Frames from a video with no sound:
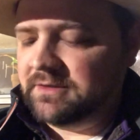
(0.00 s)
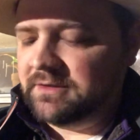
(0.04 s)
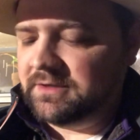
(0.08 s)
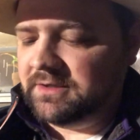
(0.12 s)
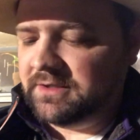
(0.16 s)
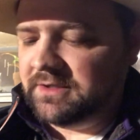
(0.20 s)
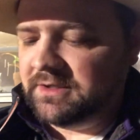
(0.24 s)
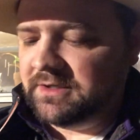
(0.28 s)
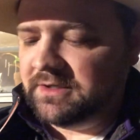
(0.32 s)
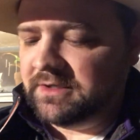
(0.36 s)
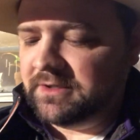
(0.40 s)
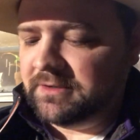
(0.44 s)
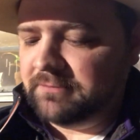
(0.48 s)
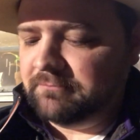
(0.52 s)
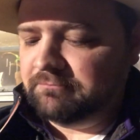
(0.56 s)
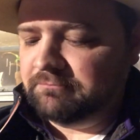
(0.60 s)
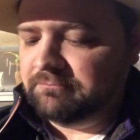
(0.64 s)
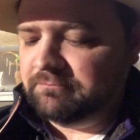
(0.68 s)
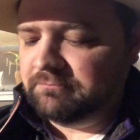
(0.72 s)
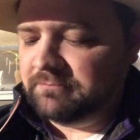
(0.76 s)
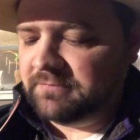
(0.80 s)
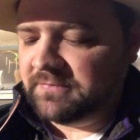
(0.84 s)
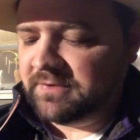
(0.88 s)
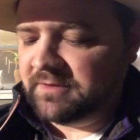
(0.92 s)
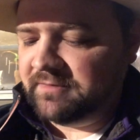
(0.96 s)
I
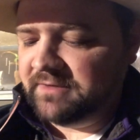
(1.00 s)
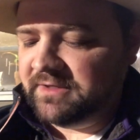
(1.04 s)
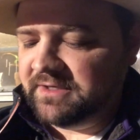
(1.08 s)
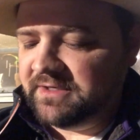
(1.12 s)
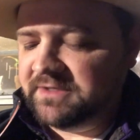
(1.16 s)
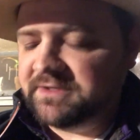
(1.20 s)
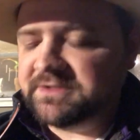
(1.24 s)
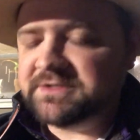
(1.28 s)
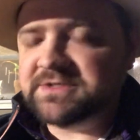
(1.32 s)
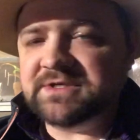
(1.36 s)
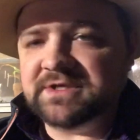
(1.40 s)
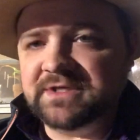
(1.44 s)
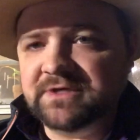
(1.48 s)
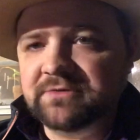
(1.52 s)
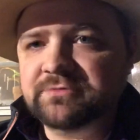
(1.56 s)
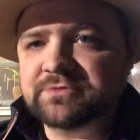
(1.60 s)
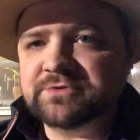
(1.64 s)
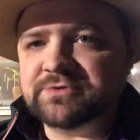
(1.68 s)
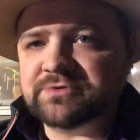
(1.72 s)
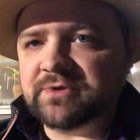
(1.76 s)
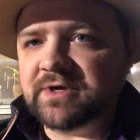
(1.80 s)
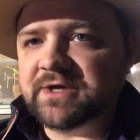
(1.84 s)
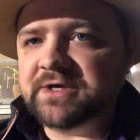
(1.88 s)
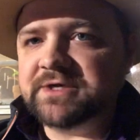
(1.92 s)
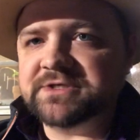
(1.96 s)
mean, it
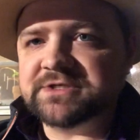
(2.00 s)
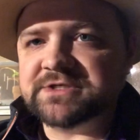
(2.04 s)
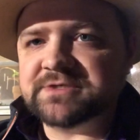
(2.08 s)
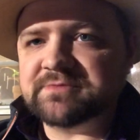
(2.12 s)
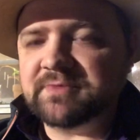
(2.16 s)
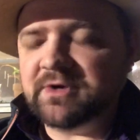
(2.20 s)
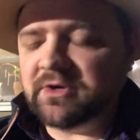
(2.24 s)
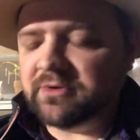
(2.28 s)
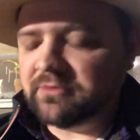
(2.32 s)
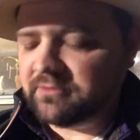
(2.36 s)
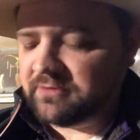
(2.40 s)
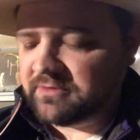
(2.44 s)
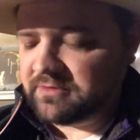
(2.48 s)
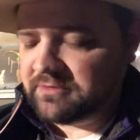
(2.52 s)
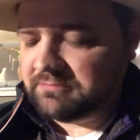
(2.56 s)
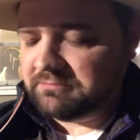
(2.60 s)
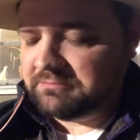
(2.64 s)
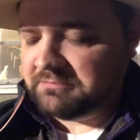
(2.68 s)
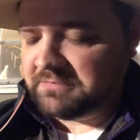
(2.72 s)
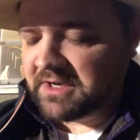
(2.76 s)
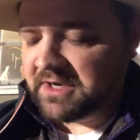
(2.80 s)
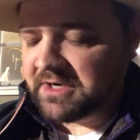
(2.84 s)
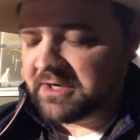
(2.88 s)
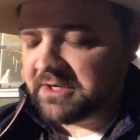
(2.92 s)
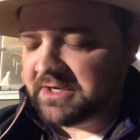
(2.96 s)
was ready to smoke.
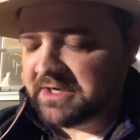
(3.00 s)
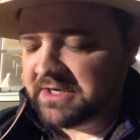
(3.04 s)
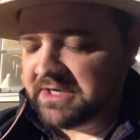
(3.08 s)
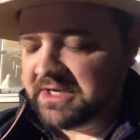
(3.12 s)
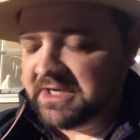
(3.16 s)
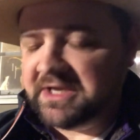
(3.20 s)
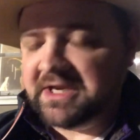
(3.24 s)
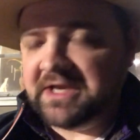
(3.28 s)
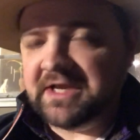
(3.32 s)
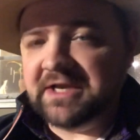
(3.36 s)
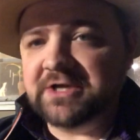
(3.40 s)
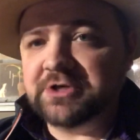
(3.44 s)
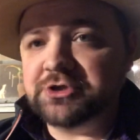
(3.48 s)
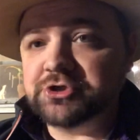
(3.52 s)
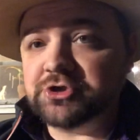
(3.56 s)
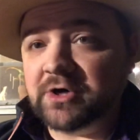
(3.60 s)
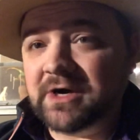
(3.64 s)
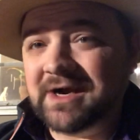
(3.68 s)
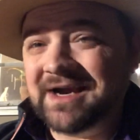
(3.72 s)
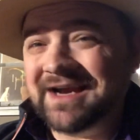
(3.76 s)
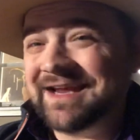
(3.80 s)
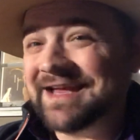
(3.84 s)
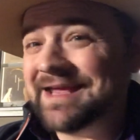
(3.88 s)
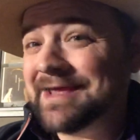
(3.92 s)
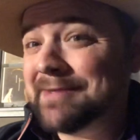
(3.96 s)
I didn't need any
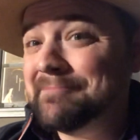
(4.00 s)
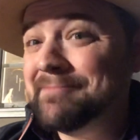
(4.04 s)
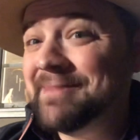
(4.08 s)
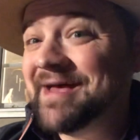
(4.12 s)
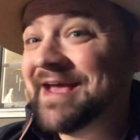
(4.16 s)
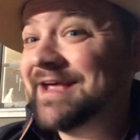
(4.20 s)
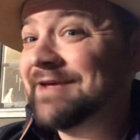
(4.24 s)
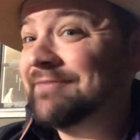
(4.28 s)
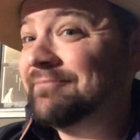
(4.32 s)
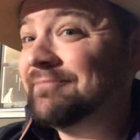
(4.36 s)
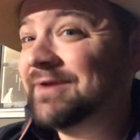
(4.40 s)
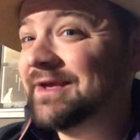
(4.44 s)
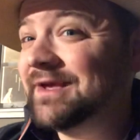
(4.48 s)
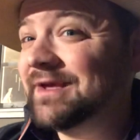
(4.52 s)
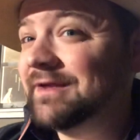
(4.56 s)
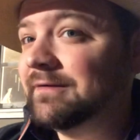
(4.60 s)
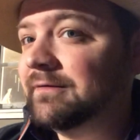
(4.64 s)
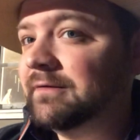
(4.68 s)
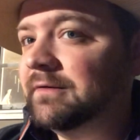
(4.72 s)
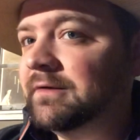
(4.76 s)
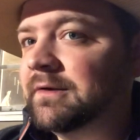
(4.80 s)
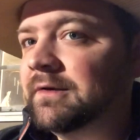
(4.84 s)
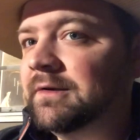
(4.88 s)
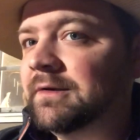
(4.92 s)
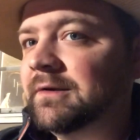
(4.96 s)
drying. It may have
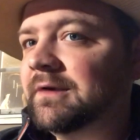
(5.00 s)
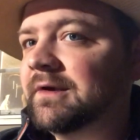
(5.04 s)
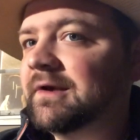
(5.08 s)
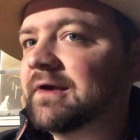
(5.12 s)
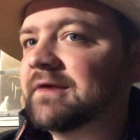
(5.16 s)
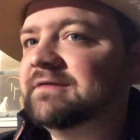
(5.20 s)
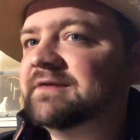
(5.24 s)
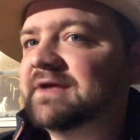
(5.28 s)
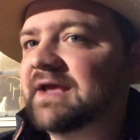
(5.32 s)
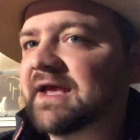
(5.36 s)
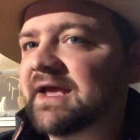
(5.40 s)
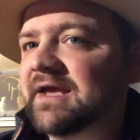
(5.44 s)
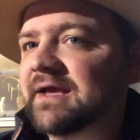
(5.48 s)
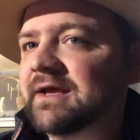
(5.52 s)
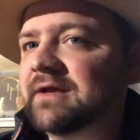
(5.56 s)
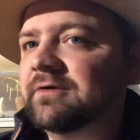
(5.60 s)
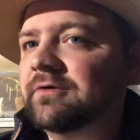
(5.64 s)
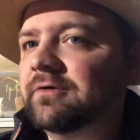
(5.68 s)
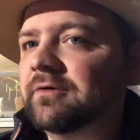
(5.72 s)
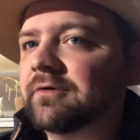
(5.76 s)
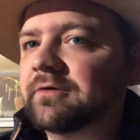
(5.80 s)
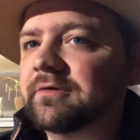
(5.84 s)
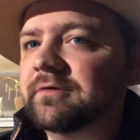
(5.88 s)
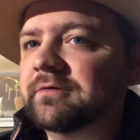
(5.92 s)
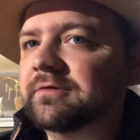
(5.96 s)
been a tad
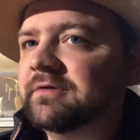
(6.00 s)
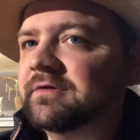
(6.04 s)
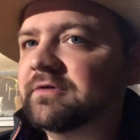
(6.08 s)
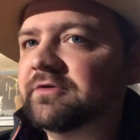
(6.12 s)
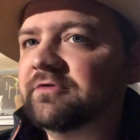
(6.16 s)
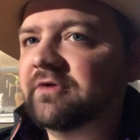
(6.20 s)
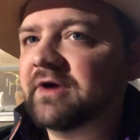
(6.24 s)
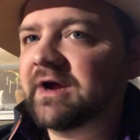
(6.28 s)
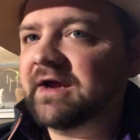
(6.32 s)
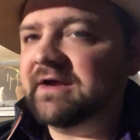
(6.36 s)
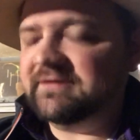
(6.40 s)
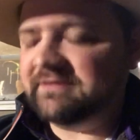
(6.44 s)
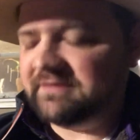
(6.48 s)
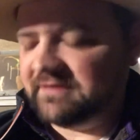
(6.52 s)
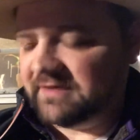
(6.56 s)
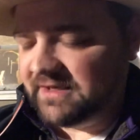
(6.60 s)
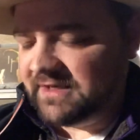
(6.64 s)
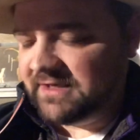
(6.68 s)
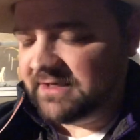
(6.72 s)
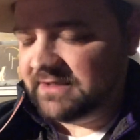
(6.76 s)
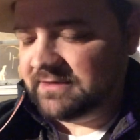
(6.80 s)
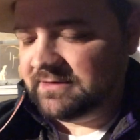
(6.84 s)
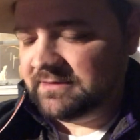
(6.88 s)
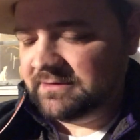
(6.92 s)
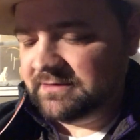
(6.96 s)
on the dry
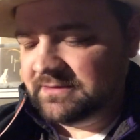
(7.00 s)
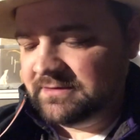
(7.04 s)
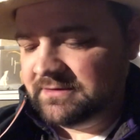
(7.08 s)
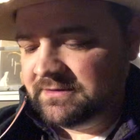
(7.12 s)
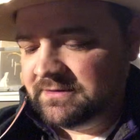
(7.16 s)
side,